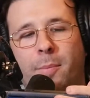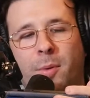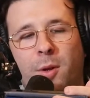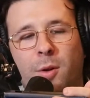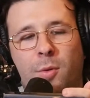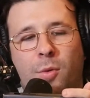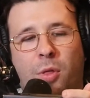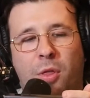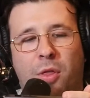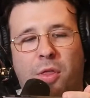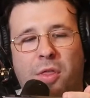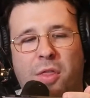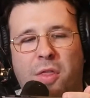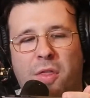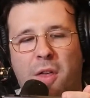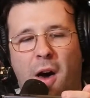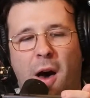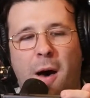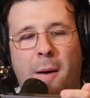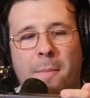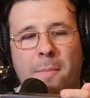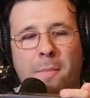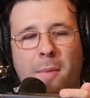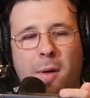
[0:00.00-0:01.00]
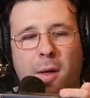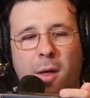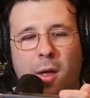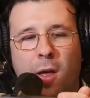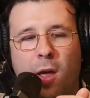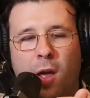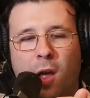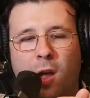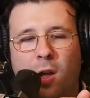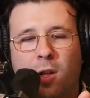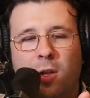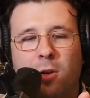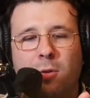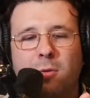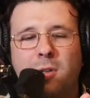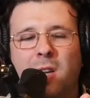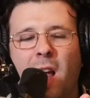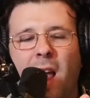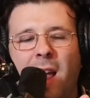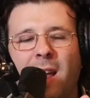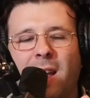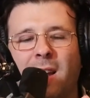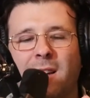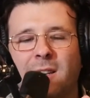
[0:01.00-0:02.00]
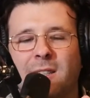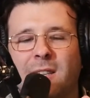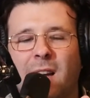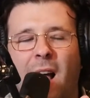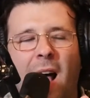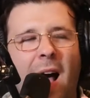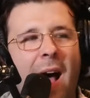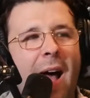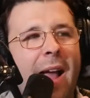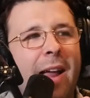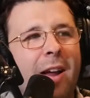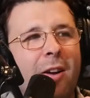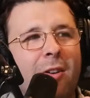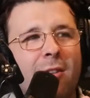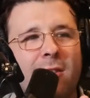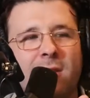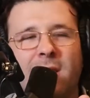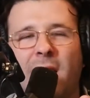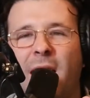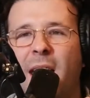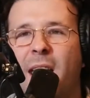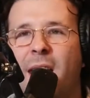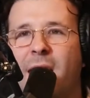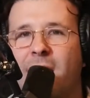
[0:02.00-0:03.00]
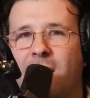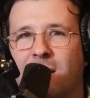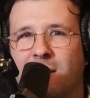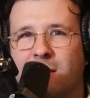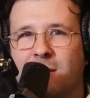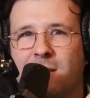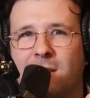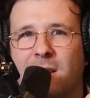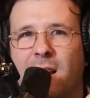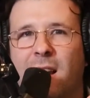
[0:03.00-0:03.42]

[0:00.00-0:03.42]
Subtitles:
you thumb? You take entire days